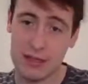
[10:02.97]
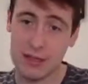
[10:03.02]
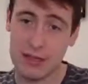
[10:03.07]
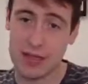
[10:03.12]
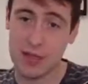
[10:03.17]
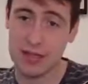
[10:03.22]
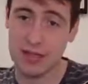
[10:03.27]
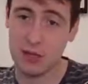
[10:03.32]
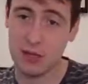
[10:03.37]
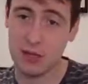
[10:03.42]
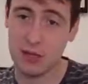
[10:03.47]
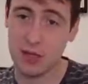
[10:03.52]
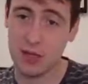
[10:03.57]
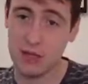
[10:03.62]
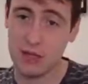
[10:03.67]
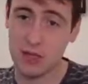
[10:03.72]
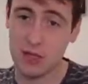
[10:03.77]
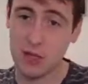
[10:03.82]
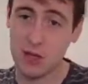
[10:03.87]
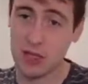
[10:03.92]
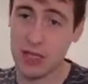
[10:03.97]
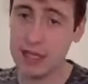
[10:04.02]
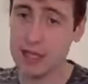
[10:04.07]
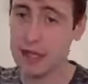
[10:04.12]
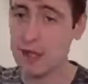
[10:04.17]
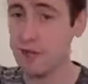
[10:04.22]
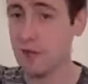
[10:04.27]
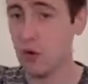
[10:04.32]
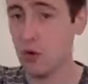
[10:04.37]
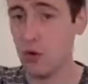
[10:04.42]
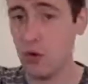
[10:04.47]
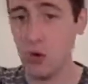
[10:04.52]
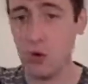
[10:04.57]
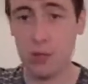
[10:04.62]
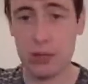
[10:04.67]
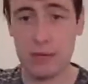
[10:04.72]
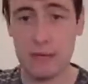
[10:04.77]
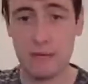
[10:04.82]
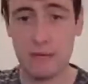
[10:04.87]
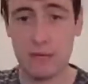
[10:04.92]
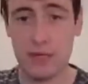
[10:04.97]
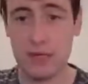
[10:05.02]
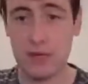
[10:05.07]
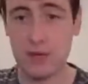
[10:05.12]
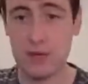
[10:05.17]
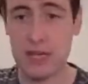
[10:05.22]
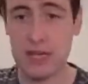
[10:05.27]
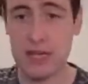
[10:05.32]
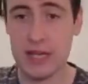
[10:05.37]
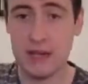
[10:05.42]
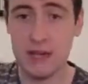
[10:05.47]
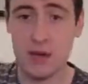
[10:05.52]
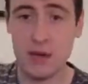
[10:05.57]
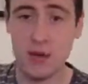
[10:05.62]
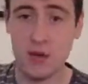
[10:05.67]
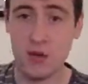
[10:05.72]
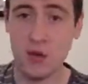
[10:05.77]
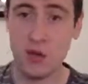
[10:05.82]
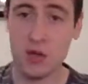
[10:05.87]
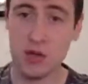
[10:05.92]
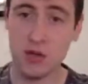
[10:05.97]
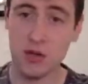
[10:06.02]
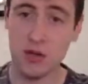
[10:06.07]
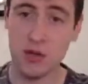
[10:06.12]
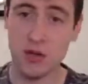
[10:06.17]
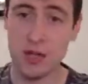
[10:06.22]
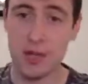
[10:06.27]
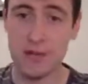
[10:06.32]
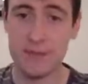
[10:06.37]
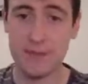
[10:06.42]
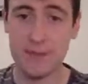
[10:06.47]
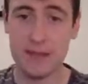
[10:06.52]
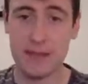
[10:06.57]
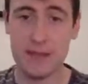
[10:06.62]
Okay, so we're kind of tucking them all in between one another.